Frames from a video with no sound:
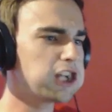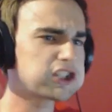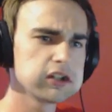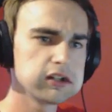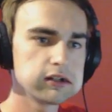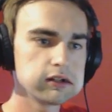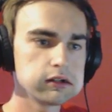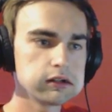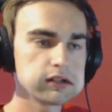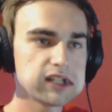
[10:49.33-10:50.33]
What?
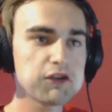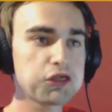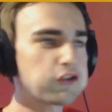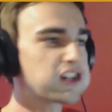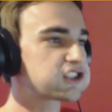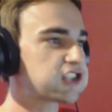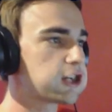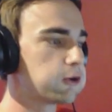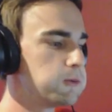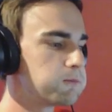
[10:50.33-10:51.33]
Level three
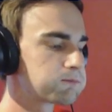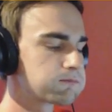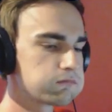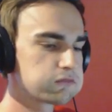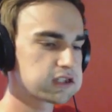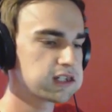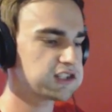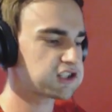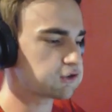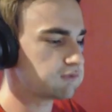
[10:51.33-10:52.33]
still?
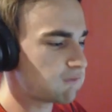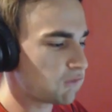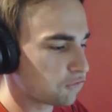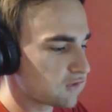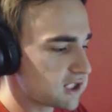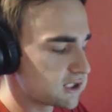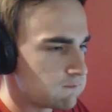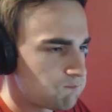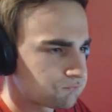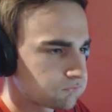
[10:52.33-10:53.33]
How did I still level
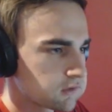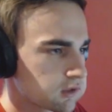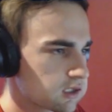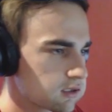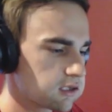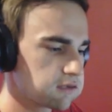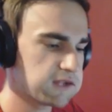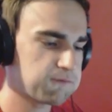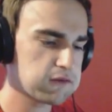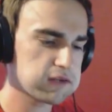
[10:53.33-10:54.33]
three?
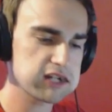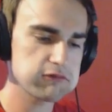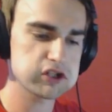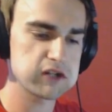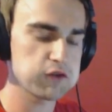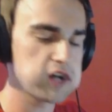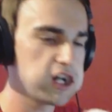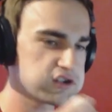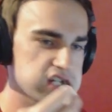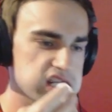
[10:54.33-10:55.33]
That felt like I was going for a
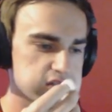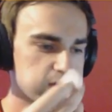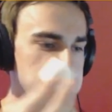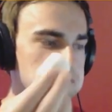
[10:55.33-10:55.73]
hundred years.